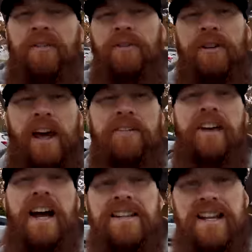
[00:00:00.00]
Now, for a lot of
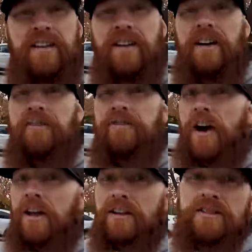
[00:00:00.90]
you guys out there,
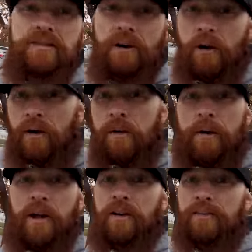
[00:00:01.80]
fall is throwing up
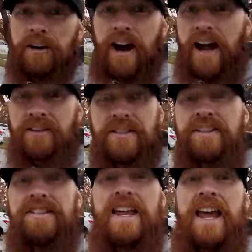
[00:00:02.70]
all over your
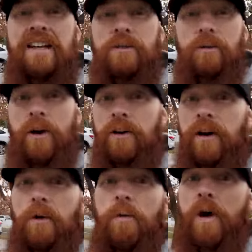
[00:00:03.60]
houses, and you're
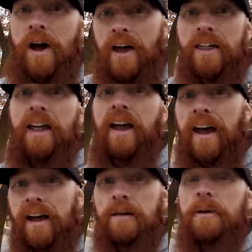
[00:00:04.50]
wondering, what the
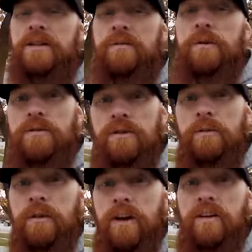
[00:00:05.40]
heck am I supposed to
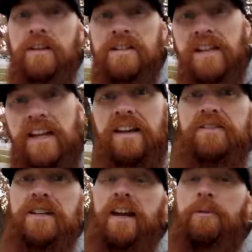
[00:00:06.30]
do with all these
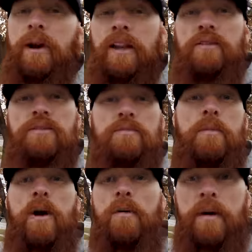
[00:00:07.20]
leaves? I'd rather just
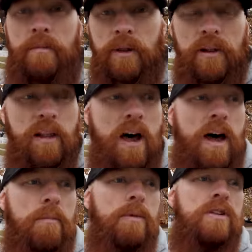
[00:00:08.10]
mow them up on the
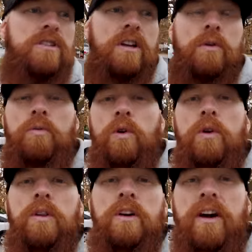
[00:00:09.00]
lawn, but it's gonna
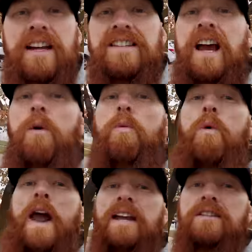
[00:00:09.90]
ruin the grass. I got
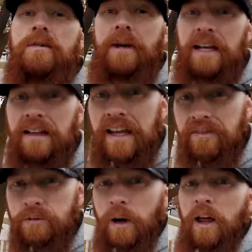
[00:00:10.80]
way too many
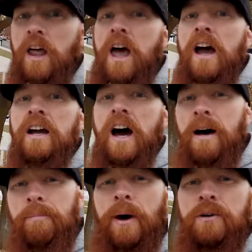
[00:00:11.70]
leaves. Well,
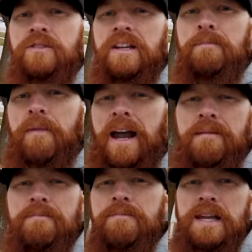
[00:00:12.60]
composting
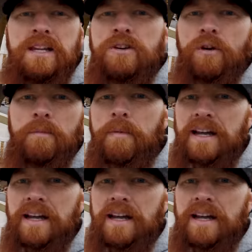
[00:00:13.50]
might be your